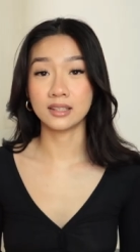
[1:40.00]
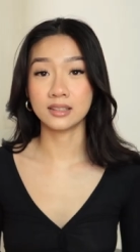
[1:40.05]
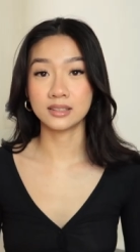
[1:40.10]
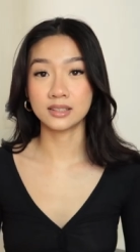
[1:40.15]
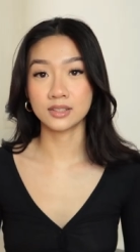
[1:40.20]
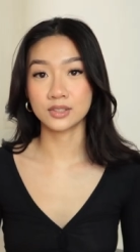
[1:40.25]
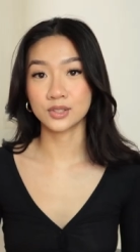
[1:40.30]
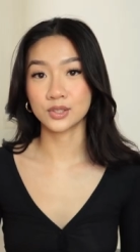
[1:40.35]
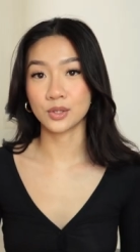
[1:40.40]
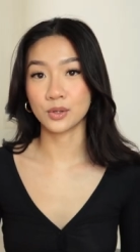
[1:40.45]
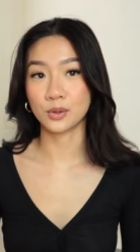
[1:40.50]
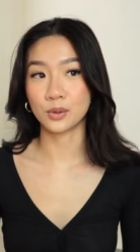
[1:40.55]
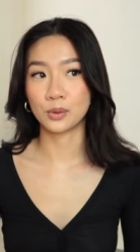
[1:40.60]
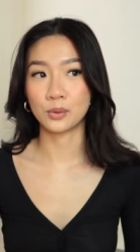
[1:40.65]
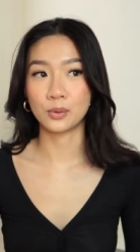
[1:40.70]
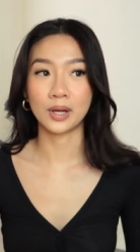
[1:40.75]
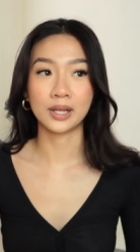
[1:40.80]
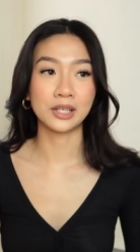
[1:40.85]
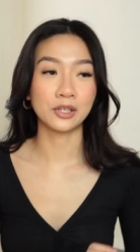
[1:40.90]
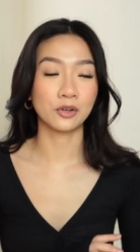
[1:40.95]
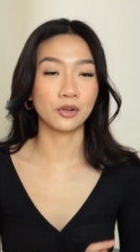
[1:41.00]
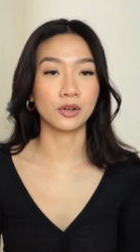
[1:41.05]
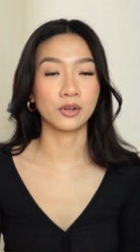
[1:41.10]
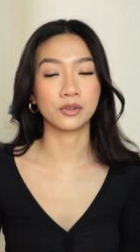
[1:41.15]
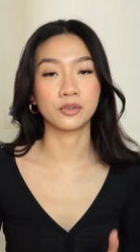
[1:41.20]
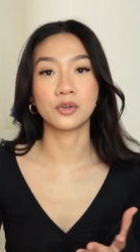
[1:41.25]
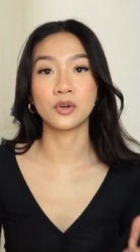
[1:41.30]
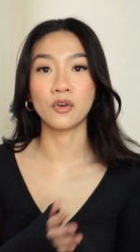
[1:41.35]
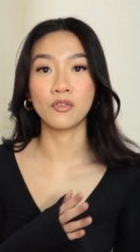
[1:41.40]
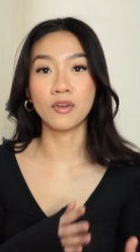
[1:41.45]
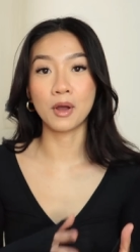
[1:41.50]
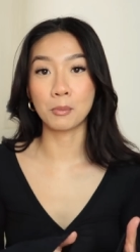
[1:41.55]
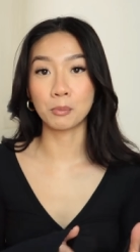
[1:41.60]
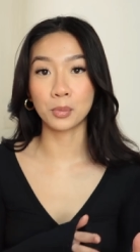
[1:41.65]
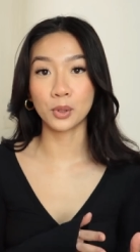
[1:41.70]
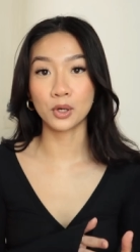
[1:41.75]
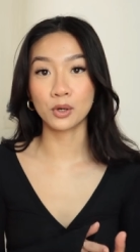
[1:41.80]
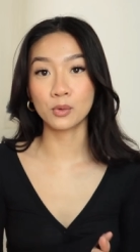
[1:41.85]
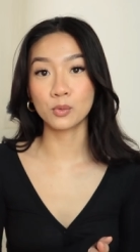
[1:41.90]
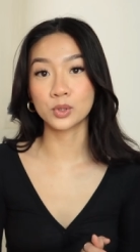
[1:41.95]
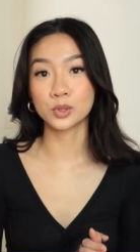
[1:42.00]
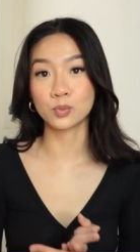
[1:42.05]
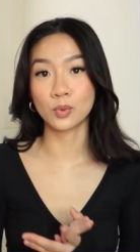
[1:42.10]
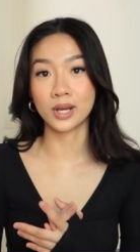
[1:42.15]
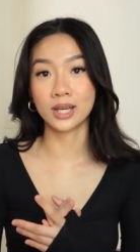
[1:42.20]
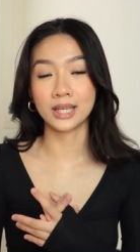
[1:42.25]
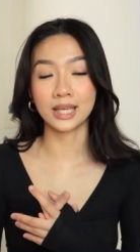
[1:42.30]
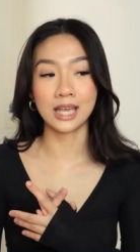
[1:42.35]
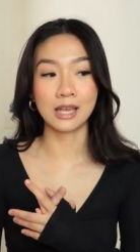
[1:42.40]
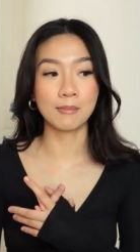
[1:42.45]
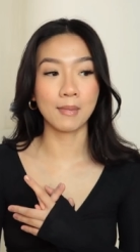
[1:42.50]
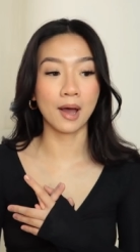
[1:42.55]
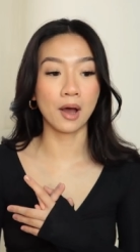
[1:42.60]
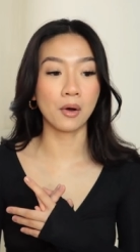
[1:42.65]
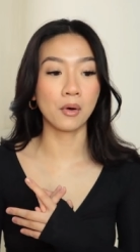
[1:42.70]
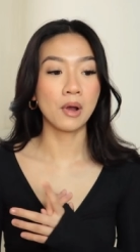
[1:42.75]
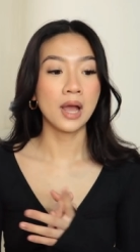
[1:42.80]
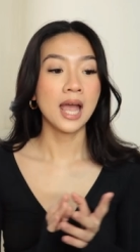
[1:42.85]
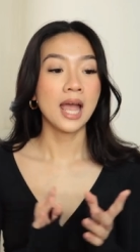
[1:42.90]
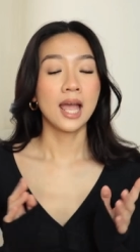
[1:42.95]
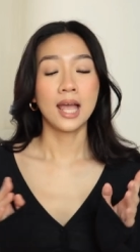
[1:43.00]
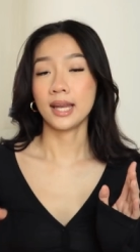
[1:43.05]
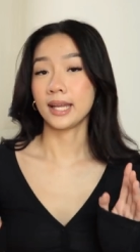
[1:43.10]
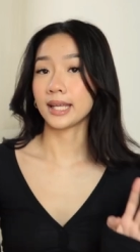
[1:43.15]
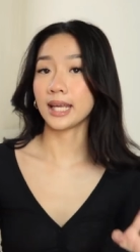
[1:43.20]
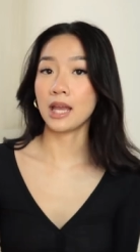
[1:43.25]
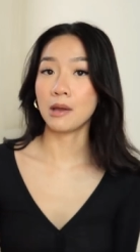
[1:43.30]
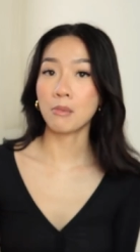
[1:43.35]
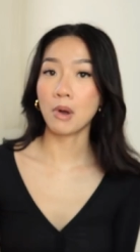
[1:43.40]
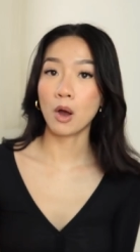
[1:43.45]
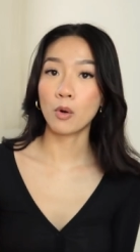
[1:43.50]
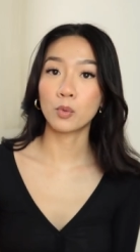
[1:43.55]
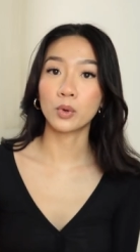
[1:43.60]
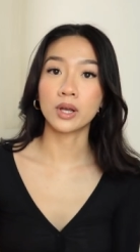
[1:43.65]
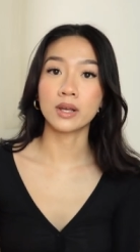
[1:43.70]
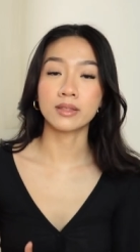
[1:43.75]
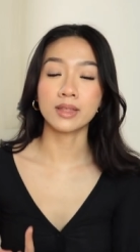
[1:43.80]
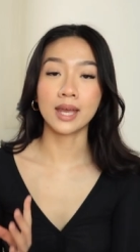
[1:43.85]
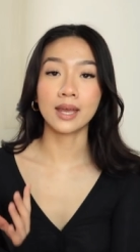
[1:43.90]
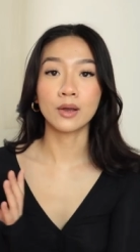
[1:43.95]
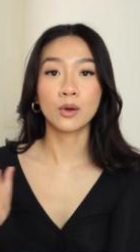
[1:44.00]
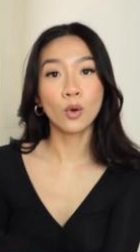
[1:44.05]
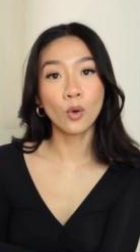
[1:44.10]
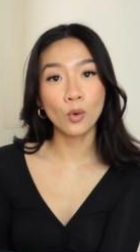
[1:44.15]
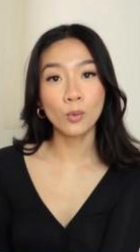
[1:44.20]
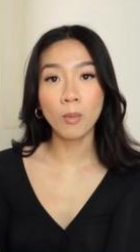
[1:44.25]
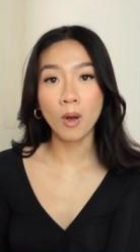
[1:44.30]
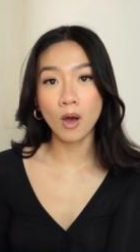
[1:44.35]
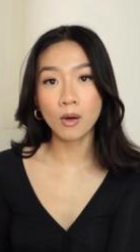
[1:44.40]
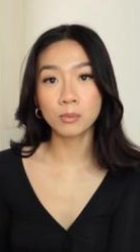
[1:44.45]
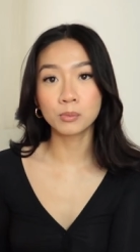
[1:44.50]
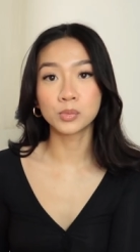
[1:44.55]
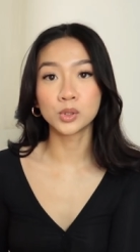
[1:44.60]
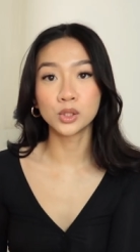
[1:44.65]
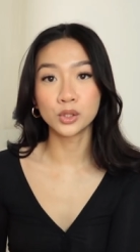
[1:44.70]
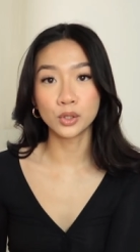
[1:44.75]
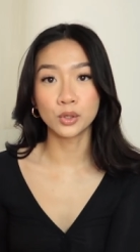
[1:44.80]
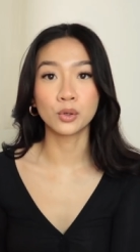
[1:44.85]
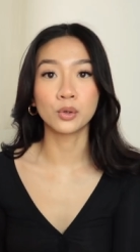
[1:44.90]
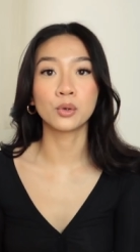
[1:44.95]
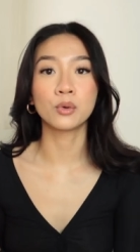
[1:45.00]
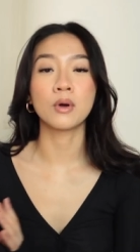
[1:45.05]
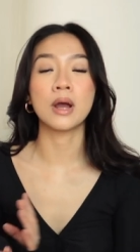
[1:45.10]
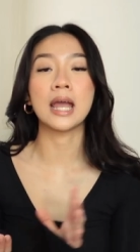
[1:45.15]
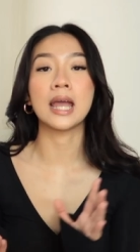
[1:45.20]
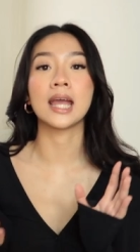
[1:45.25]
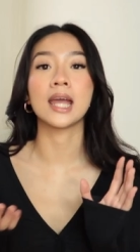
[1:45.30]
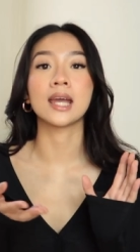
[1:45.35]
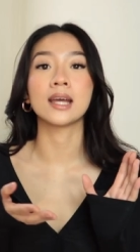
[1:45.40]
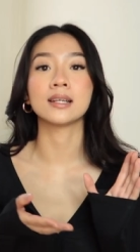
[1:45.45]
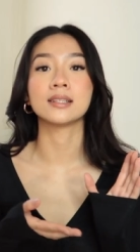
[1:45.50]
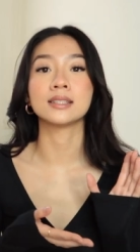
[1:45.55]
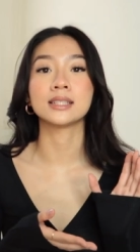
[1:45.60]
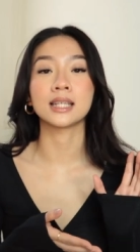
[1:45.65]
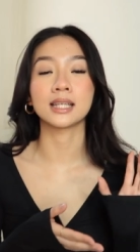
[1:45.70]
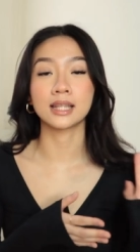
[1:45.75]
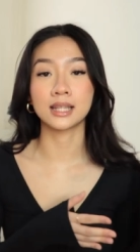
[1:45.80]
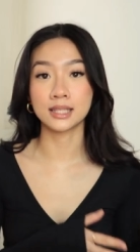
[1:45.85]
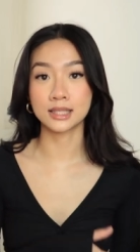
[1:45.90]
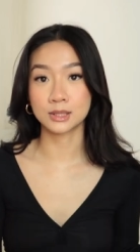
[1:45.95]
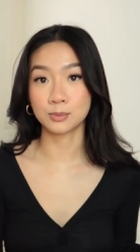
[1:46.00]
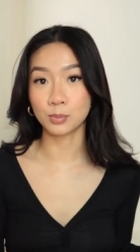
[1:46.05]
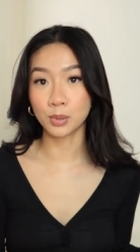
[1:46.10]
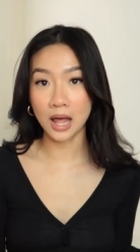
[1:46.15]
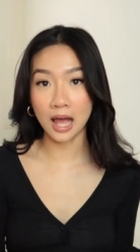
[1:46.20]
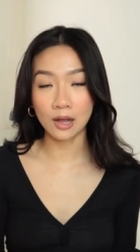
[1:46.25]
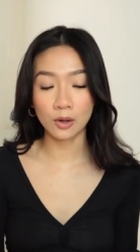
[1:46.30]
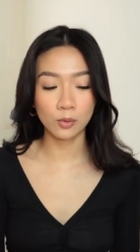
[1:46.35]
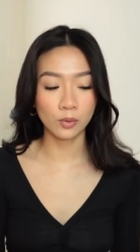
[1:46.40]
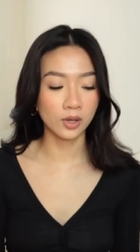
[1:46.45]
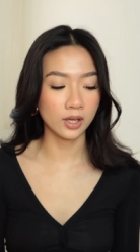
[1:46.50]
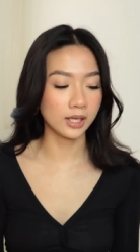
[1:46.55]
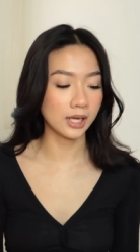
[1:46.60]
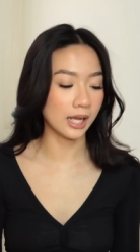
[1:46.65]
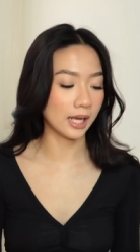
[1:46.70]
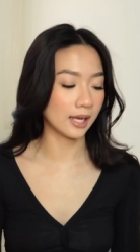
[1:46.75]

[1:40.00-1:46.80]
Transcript: end, so in your November was when it came out, and it came out with a cobalt blue and this black one.